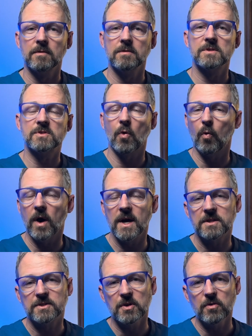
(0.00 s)
So
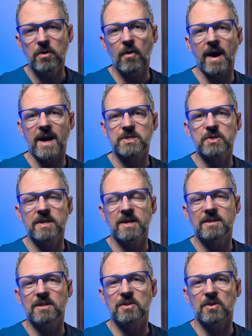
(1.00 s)
what do you actually
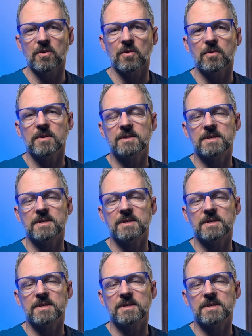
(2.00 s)
need to do